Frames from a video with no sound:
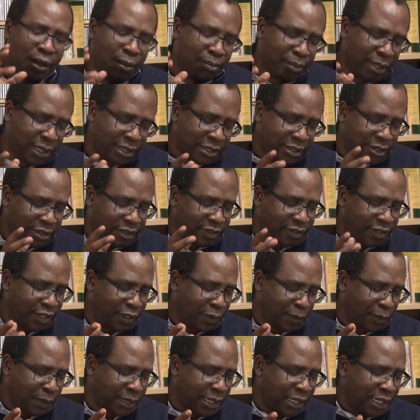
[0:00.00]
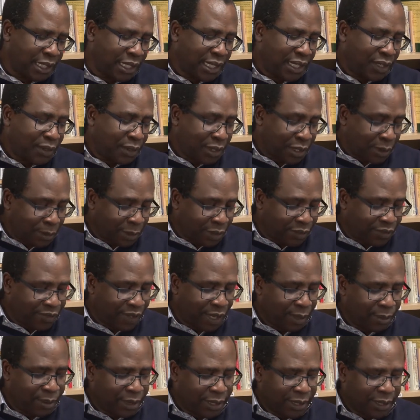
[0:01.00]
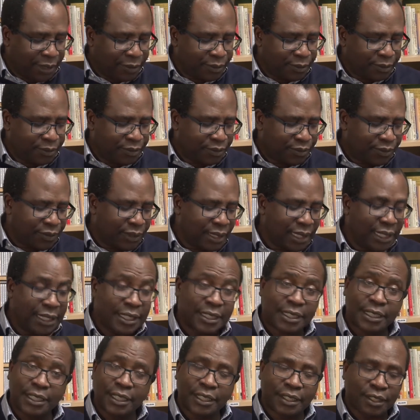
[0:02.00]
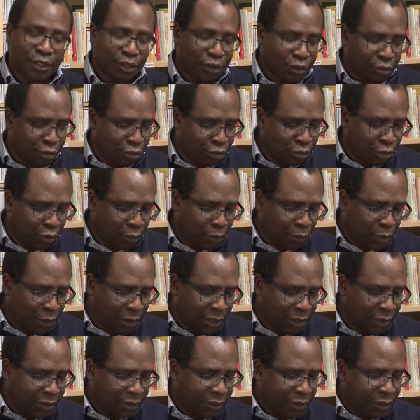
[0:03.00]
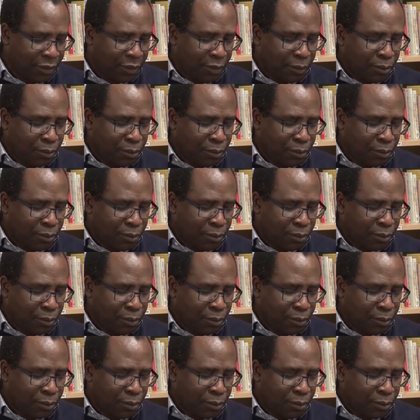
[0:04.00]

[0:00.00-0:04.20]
our mental development. What about family? Listening, good role model,